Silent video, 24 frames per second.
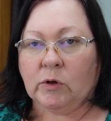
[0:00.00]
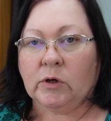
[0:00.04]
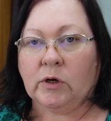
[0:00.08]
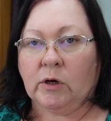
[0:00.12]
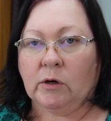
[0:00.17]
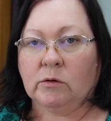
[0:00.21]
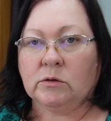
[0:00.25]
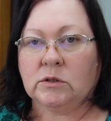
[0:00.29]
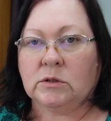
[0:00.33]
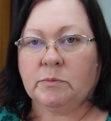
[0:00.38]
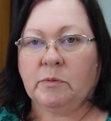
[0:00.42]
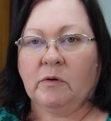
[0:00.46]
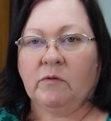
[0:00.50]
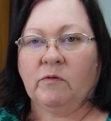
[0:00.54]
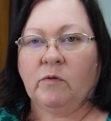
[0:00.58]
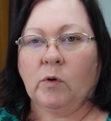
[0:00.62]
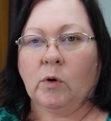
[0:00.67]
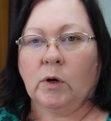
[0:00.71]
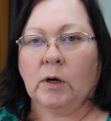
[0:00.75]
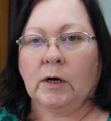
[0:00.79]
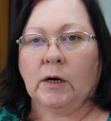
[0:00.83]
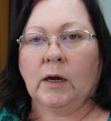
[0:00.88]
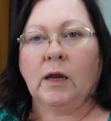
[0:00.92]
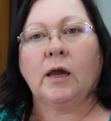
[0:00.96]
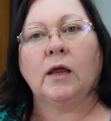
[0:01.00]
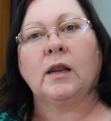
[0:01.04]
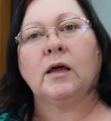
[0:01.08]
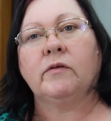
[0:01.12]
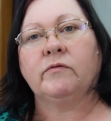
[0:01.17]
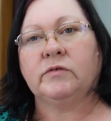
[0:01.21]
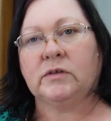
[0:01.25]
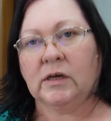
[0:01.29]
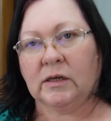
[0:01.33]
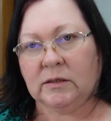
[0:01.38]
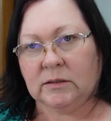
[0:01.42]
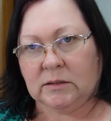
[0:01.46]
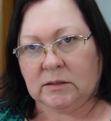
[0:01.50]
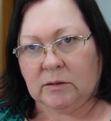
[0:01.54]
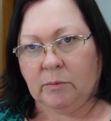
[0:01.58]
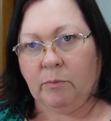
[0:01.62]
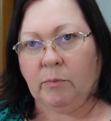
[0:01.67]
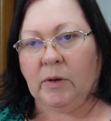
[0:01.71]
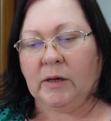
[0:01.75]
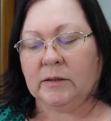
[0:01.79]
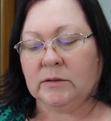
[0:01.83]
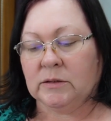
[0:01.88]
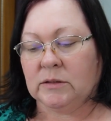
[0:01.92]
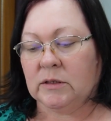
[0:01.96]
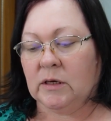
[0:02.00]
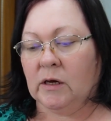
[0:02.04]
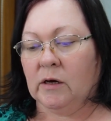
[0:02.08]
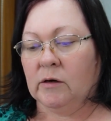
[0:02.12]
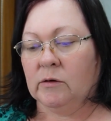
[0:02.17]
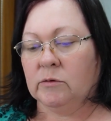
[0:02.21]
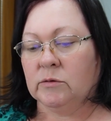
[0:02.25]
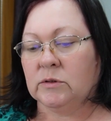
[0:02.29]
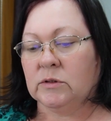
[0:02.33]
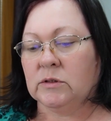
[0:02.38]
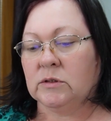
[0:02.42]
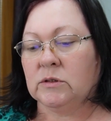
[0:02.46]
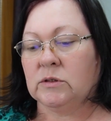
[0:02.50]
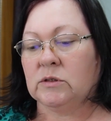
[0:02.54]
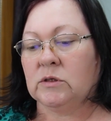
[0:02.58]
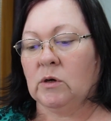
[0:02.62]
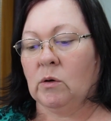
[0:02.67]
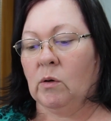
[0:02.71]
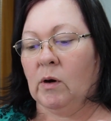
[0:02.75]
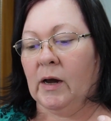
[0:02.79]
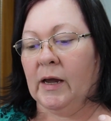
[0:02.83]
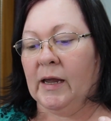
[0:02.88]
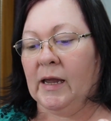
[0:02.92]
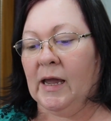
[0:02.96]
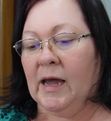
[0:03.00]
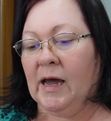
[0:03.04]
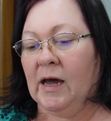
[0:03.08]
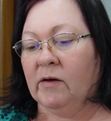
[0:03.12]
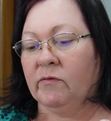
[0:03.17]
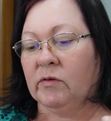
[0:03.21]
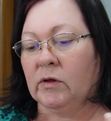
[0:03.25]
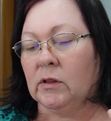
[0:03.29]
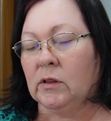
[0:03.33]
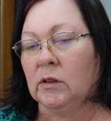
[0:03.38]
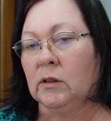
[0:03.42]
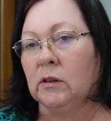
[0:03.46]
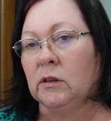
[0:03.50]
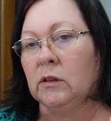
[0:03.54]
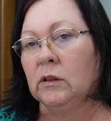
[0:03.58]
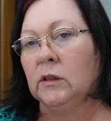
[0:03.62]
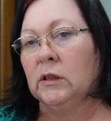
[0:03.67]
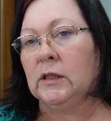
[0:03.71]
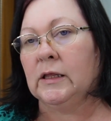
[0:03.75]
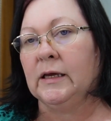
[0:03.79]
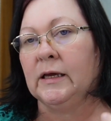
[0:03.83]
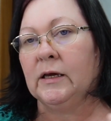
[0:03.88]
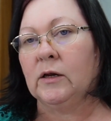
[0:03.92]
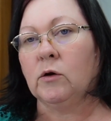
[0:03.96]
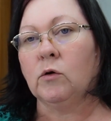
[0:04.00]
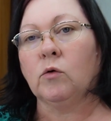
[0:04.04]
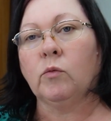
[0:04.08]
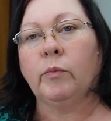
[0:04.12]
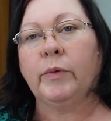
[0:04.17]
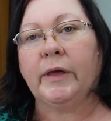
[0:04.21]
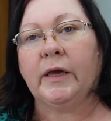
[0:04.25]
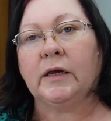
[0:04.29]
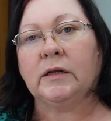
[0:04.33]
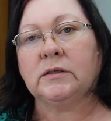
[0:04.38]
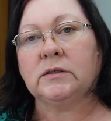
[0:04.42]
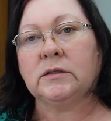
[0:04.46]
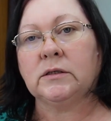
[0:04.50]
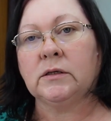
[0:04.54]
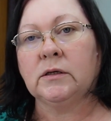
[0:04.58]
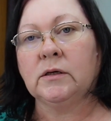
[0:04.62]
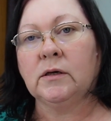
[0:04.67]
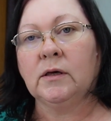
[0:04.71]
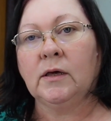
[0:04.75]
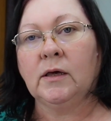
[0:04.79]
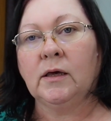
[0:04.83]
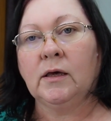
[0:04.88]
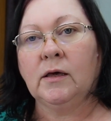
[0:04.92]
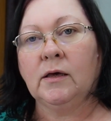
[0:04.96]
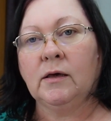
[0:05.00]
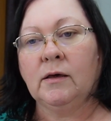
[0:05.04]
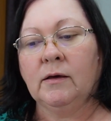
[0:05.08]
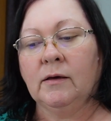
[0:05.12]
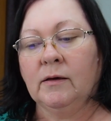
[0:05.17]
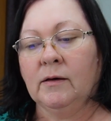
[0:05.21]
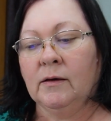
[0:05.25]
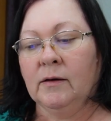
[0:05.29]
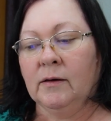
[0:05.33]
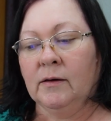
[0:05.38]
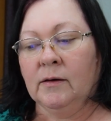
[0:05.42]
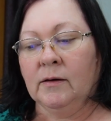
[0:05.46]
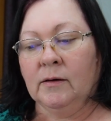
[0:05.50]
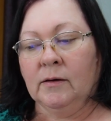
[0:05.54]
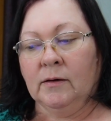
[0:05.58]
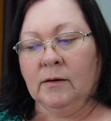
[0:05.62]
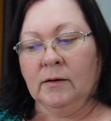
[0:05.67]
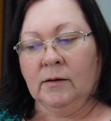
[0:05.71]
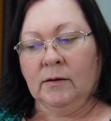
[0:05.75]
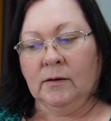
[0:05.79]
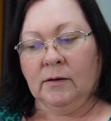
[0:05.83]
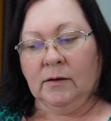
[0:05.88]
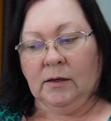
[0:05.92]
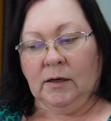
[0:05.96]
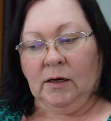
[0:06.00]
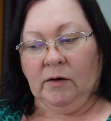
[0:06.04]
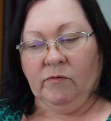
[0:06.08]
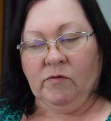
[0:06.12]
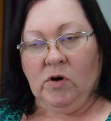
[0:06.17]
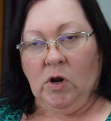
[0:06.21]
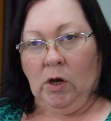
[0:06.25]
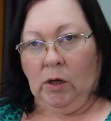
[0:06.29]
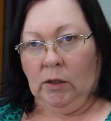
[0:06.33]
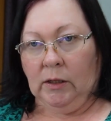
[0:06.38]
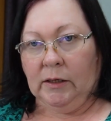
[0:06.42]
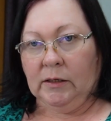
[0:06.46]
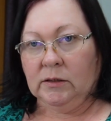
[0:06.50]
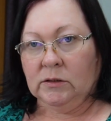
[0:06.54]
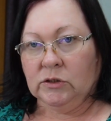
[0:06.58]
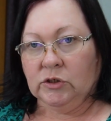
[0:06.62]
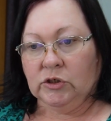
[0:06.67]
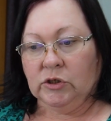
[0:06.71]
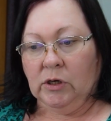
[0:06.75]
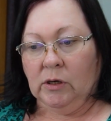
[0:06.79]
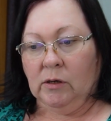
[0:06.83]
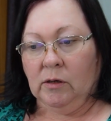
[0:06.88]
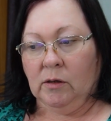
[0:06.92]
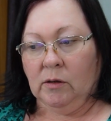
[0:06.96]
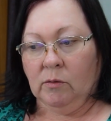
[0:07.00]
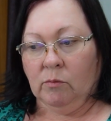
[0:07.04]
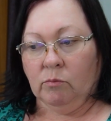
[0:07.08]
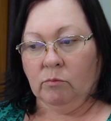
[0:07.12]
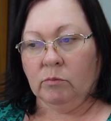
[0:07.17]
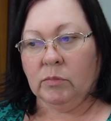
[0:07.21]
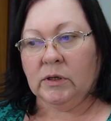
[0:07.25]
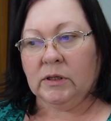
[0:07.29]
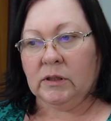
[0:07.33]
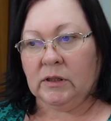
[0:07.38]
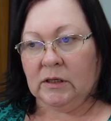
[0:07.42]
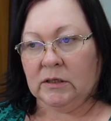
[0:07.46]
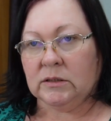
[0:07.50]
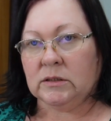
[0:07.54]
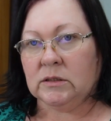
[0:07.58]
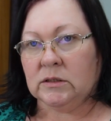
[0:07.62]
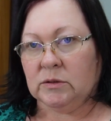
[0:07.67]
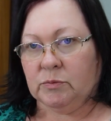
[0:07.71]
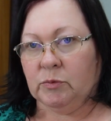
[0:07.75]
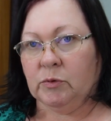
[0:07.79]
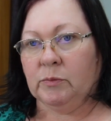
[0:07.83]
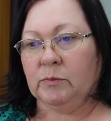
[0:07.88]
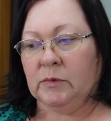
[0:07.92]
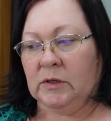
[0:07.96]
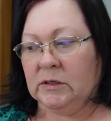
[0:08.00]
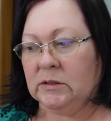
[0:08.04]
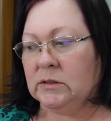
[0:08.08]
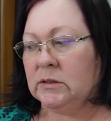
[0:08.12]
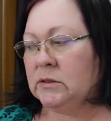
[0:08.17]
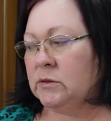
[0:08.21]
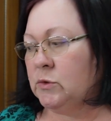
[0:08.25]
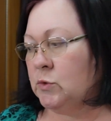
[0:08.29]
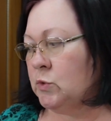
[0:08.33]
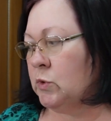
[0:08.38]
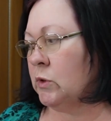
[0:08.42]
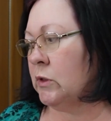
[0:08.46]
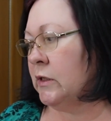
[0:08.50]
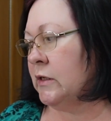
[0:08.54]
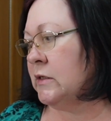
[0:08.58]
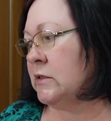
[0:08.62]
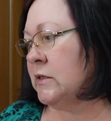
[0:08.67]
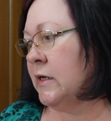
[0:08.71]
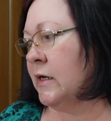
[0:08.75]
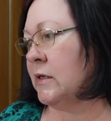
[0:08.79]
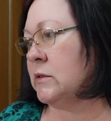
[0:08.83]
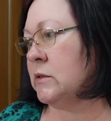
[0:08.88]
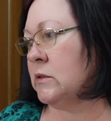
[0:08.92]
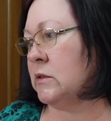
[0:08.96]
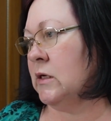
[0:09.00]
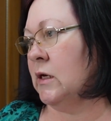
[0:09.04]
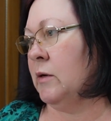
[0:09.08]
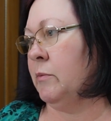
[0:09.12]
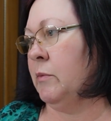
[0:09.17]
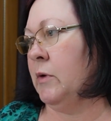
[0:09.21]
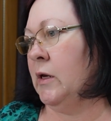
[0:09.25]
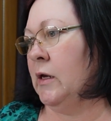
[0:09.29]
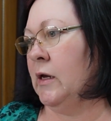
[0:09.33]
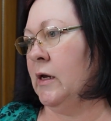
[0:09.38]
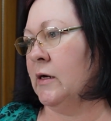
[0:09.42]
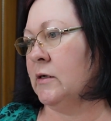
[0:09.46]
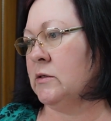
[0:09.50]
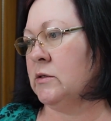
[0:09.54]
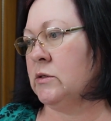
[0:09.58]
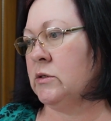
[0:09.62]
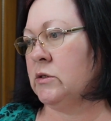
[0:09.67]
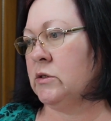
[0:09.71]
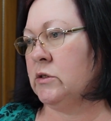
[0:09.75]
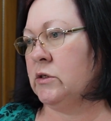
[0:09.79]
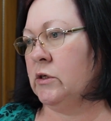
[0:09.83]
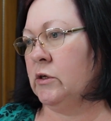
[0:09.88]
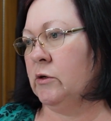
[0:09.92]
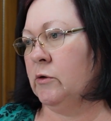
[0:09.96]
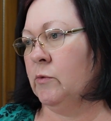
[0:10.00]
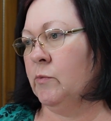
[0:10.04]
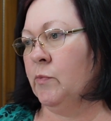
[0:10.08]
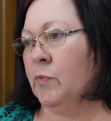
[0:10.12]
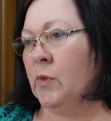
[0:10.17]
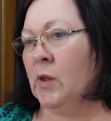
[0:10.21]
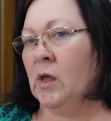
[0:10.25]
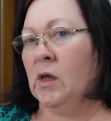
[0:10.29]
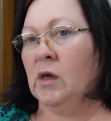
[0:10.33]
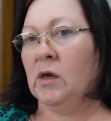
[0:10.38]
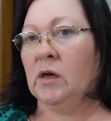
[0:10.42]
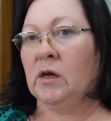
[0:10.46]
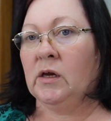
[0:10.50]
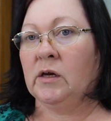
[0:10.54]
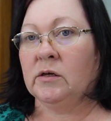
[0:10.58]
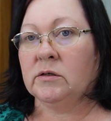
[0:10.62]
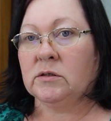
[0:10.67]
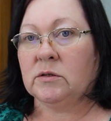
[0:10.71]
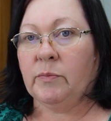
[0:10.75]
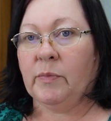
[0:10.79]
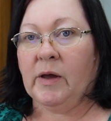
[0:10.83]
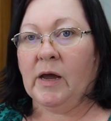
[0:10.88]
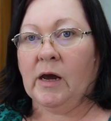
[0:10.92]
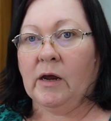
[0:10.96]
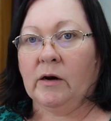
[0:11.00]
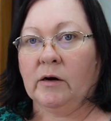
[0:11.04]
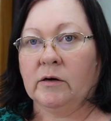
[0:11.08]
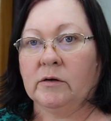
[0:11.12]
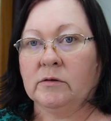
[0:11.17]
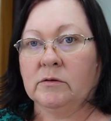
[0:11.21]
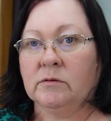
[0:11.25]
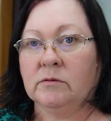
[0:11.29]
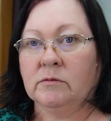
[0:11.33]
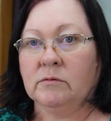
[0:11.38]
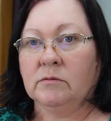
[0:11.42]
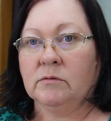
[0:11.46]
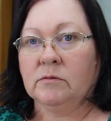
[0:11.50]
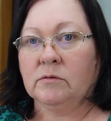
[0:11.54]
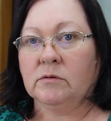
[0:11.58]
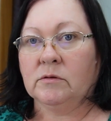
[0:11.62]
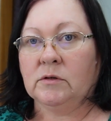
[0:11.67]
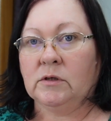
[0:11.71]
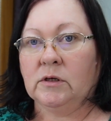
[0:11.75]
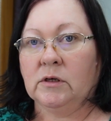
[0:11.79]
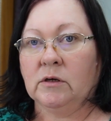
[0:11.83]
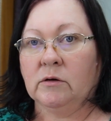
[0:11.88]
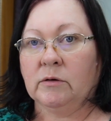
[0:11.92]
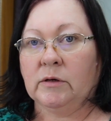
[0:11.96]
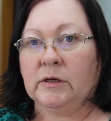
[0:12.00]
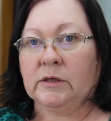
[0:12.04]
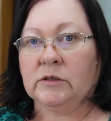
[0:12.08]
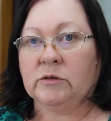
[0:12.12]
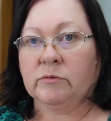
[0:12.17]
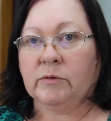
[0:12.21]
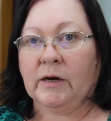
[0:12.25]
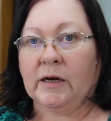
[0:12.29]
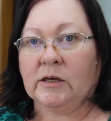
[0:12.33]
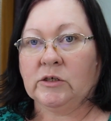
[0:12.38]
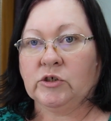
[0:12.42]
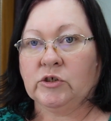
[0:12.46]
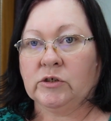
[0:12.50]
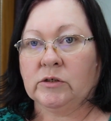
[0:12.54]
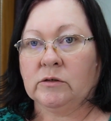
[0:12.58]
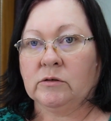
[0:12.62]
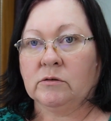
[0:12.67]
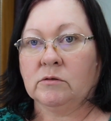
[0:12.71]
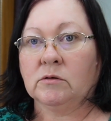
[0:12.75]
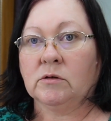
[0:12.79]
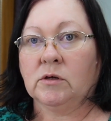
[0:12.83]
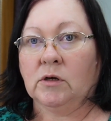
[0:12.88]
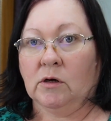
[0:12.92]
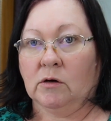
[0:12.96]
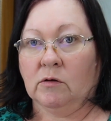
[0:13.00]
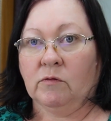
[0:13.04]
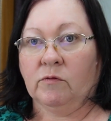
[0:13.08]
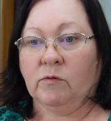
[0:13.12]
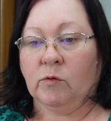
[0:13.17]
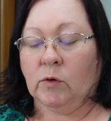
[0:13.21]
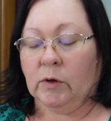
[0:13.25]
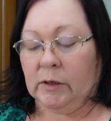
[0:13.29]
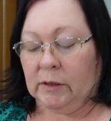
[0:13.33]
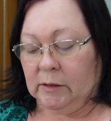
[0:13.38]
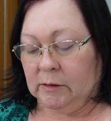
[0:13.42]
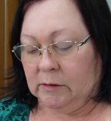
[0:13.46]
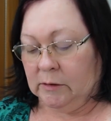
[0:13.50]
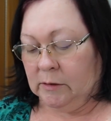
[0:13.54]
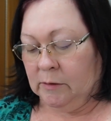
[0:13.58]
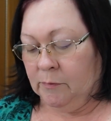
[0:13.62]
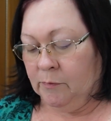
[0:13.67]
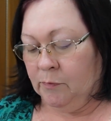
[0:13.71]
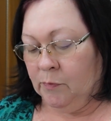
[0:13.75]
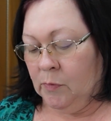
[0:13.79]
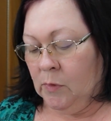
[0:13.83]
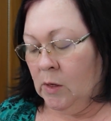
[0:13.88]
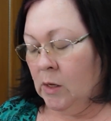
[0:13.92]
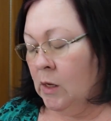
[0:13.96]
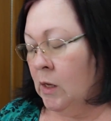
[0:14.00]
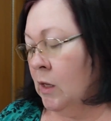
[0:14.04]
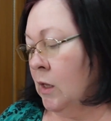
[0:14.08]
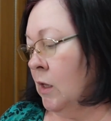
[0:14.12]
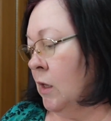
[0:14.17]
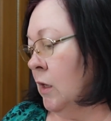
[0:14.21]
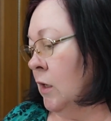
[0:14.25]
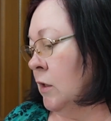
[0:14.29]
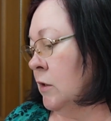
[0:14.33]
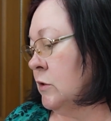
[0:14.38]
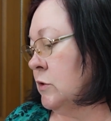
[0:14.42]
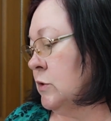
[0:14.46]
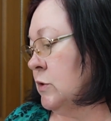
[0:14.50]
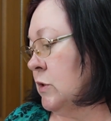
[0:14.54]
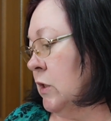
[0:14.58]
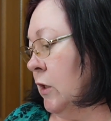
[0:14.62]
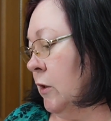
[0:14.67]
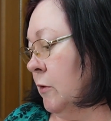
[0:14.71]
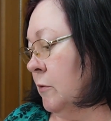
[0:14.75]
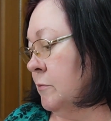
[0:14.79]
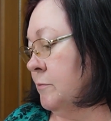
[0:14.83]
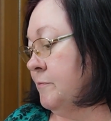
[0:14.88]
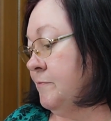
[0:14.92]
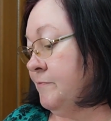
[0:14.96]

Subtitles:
coats before, and I've done some men's coats, so I have a little bit of knowledge, but this is really testing me as to, here's a pattern, you don't need direction, go for it. So,